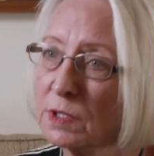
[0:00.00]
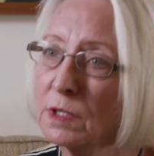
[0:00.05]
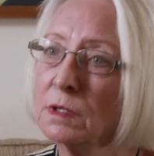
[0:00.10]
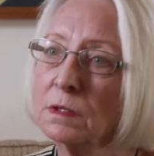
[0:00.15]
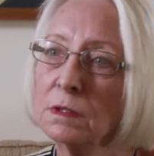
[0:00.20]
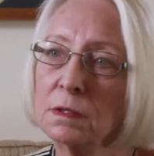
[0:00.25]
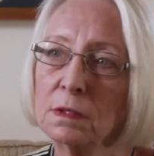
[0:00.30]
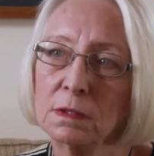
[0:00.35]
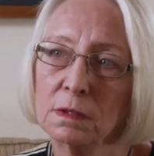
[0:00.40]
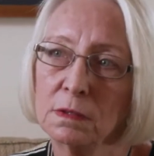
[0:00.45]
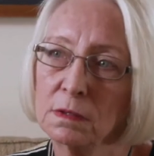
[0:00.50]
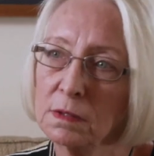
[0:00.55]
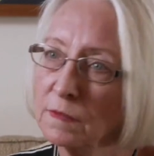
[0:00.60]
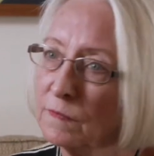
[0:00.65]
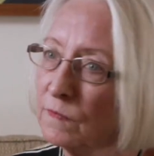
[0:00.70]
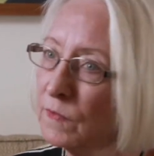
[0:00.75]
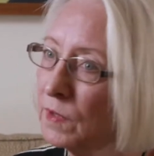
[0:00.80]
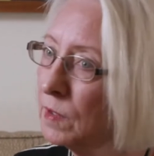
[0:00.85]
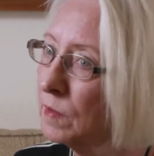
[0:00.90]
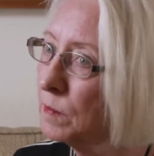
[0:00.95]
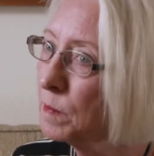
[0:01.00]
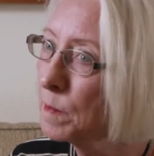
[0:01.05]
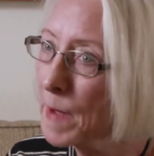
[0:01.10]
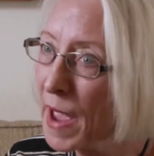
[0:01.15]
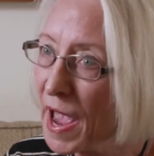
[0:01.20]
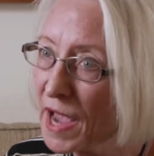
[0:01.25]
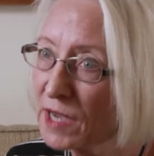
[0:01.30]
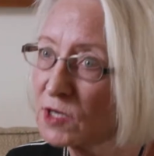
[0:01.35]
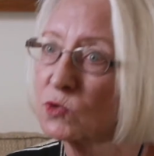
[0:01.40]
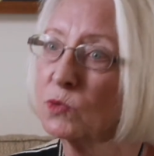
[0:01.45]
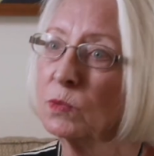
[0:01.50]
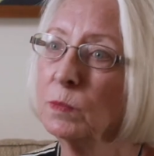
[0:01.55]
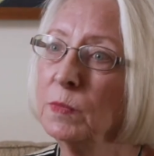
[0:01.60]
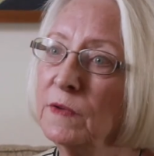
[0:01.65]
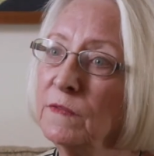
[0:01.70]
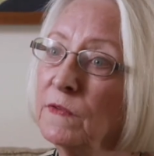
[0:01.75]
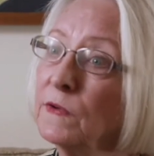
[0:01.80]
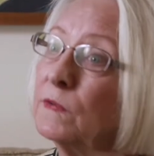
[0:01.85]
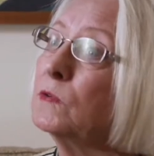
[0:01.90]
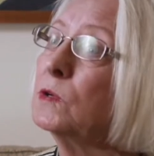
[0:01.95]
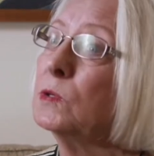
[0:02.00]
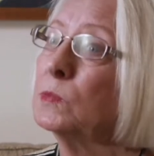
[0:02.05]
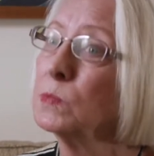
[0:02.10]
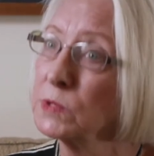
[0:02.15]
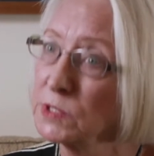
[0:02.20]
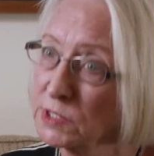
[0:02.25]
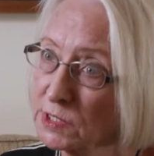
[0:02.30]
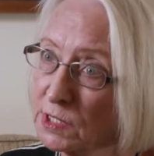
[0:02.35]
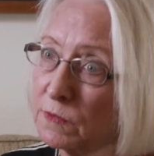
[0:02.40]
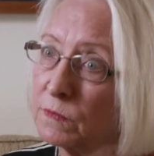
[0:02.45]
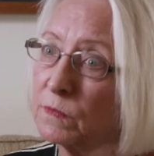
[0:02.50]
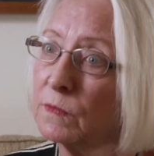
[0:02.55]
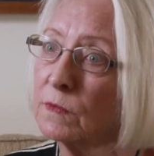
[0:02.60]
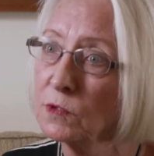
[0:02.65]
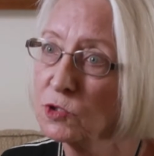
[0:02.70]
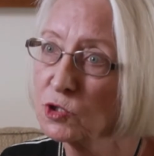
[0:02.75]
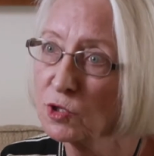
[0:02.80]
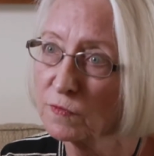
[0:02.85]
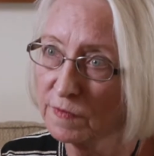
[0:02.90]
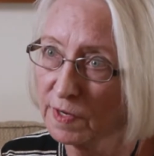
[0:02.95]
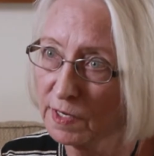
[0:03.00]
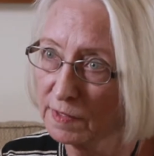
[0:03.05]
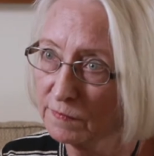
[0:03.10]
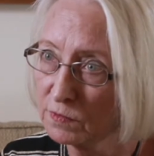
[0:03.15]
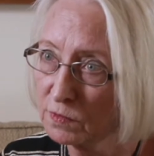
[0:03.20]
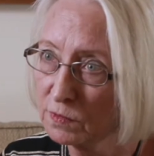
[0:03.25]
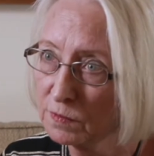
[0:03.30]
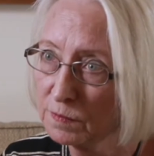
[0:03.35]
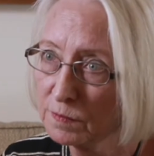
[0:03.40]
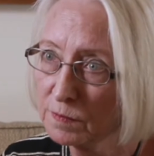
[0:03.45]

the very max would be 50% survival.